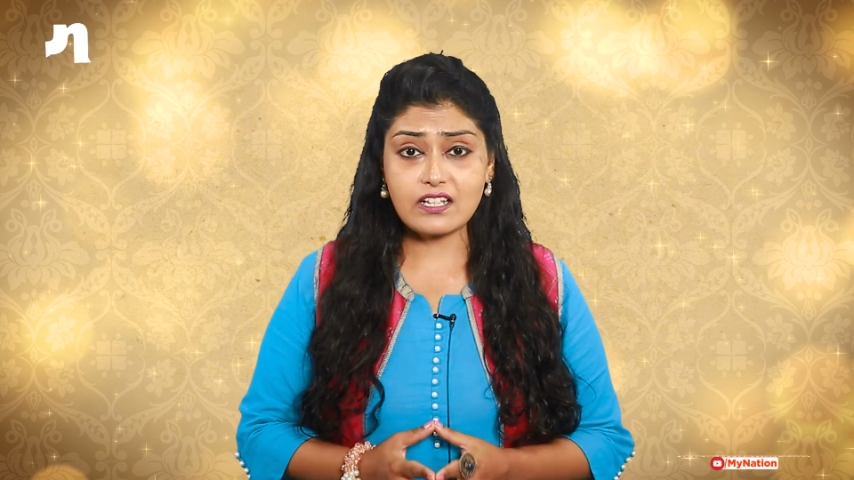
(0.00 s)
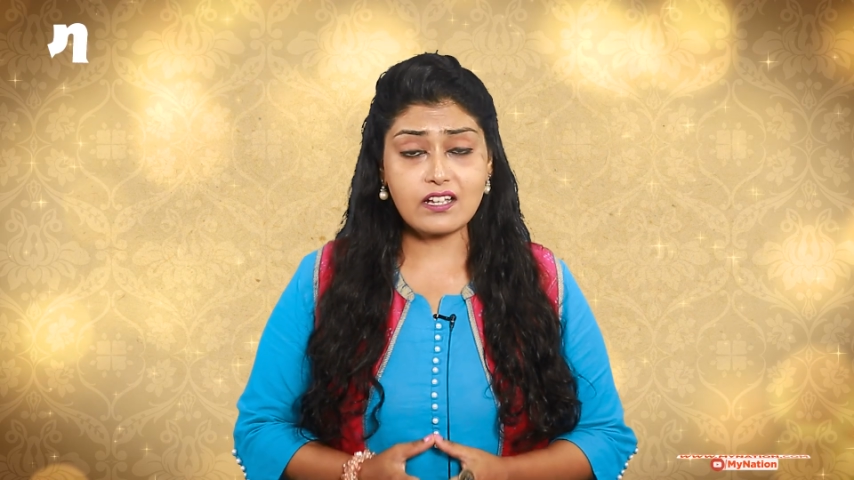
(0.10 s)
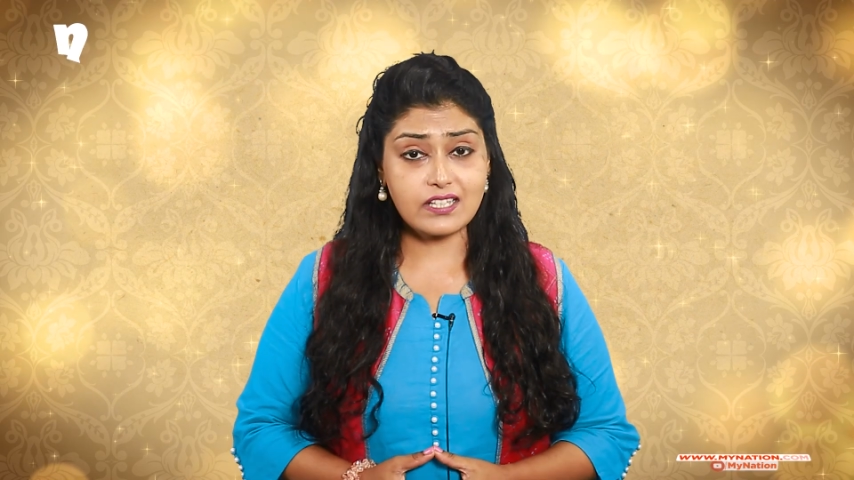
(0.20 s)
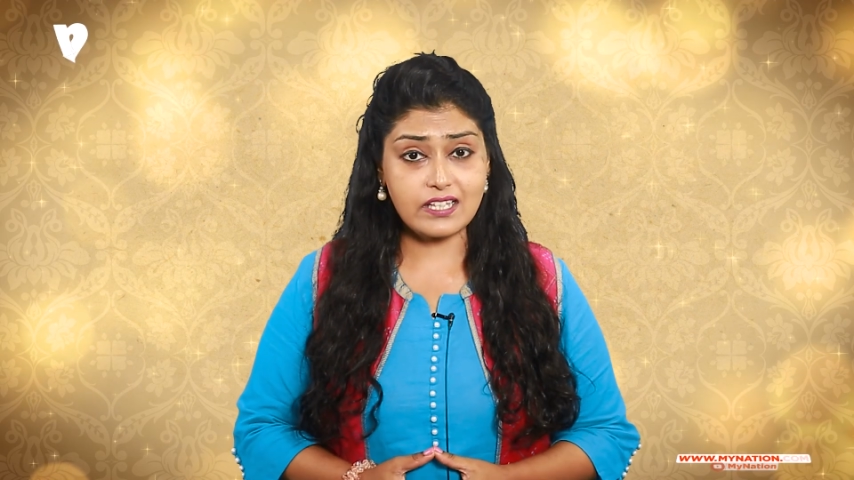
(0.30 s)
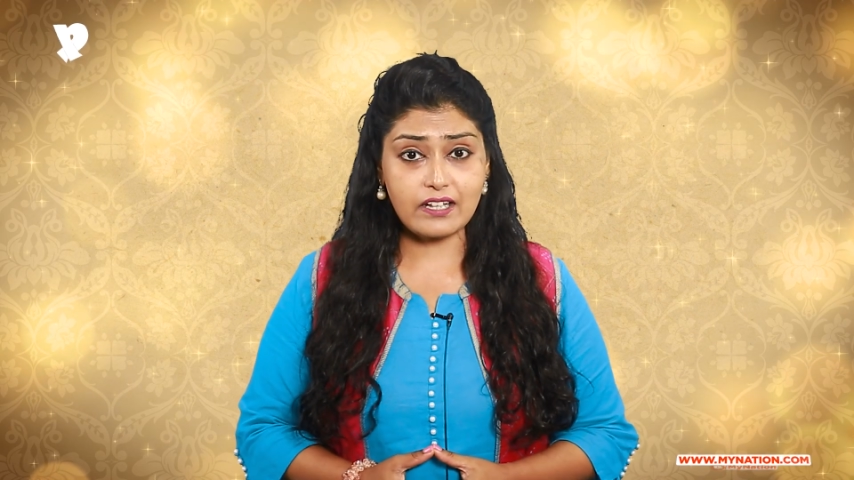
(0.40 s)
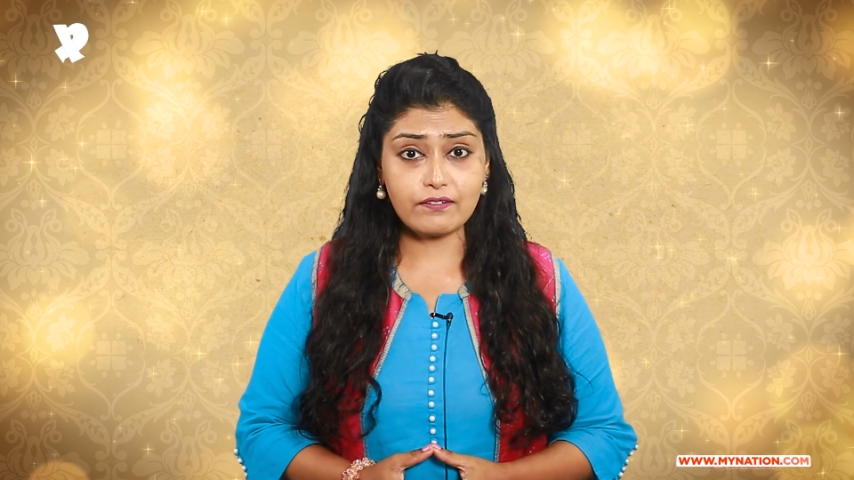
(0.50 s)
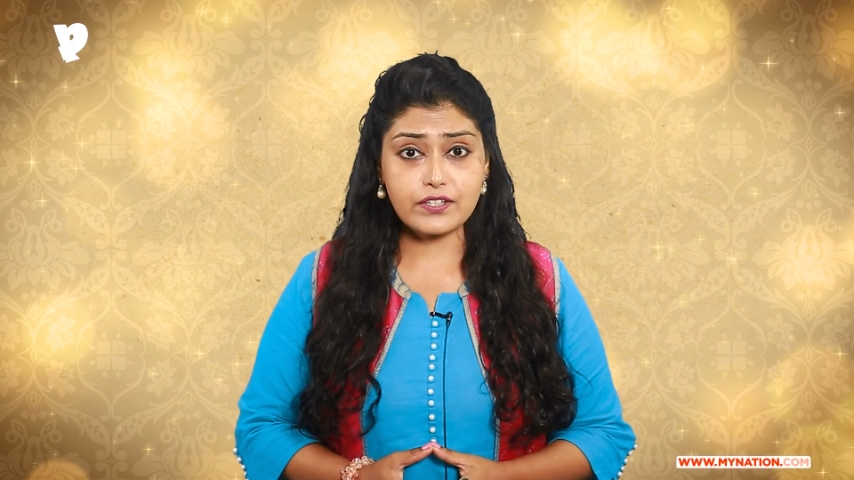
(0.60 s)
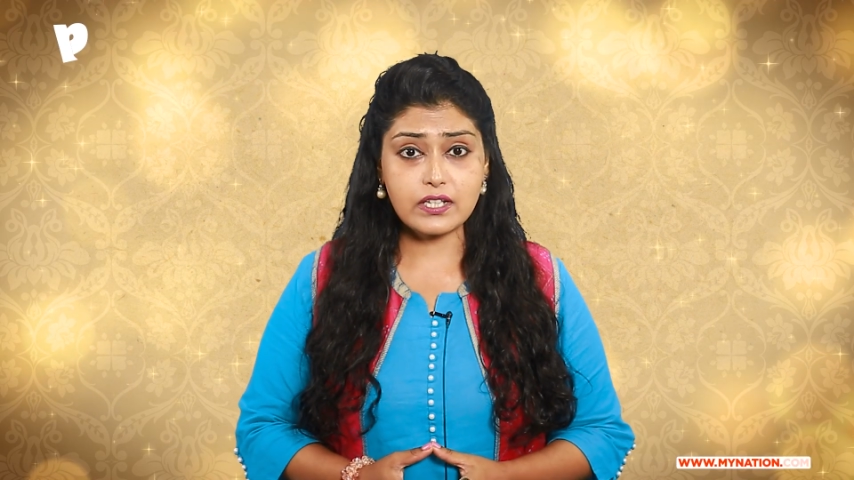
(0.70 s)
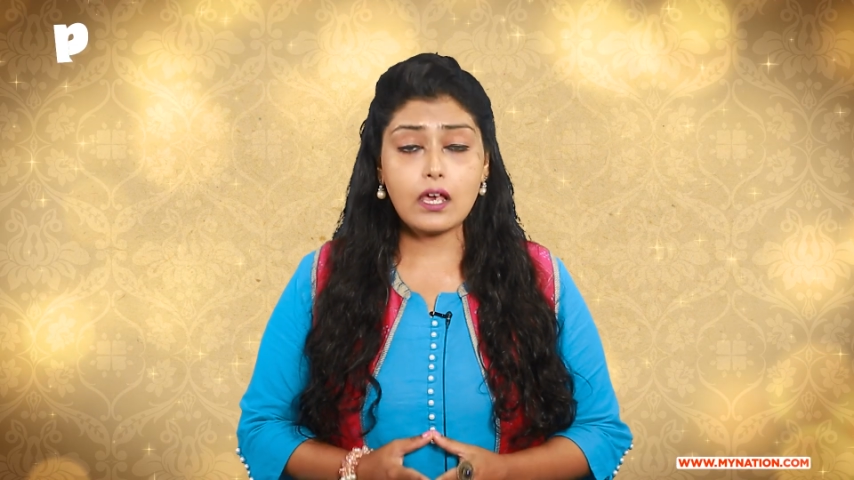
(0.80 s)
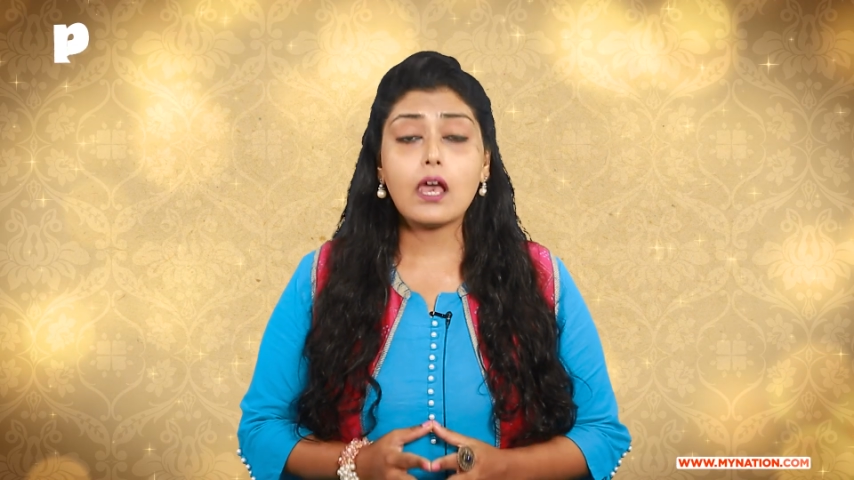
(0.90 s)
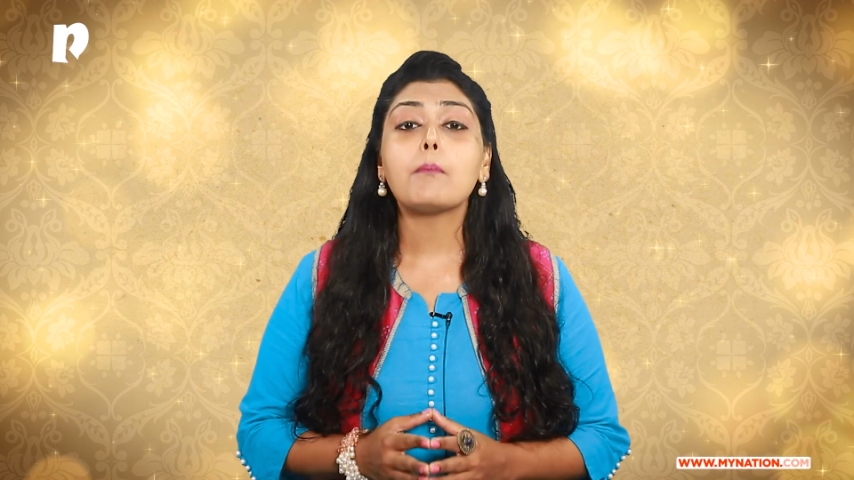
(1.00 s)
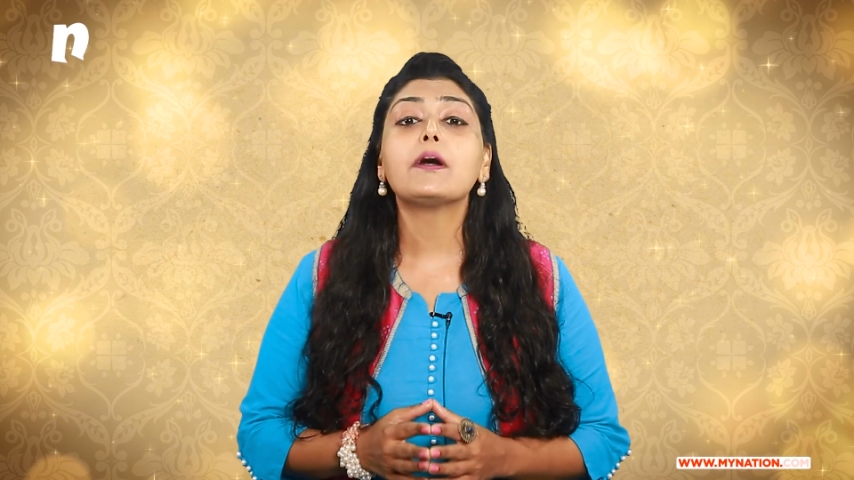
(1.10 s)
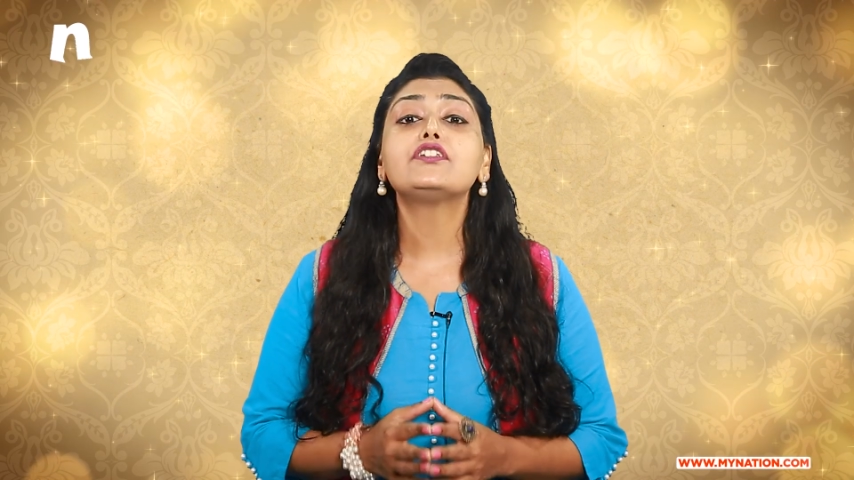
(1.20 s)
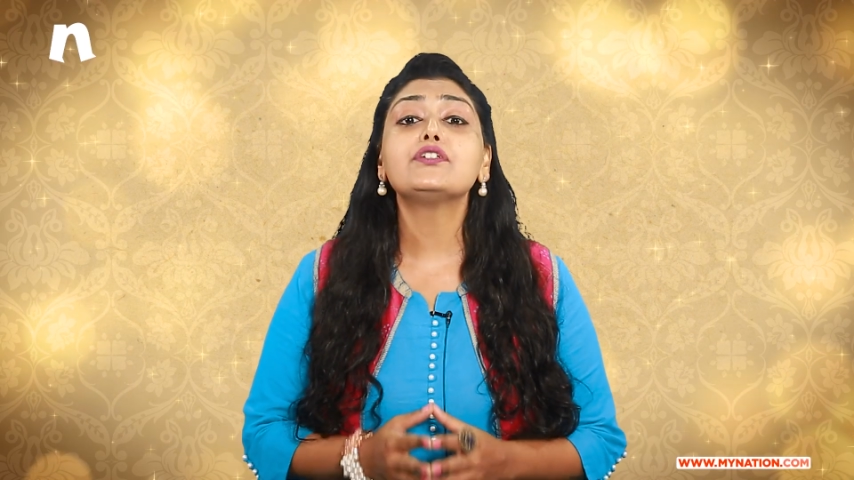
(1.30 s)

ourselves, but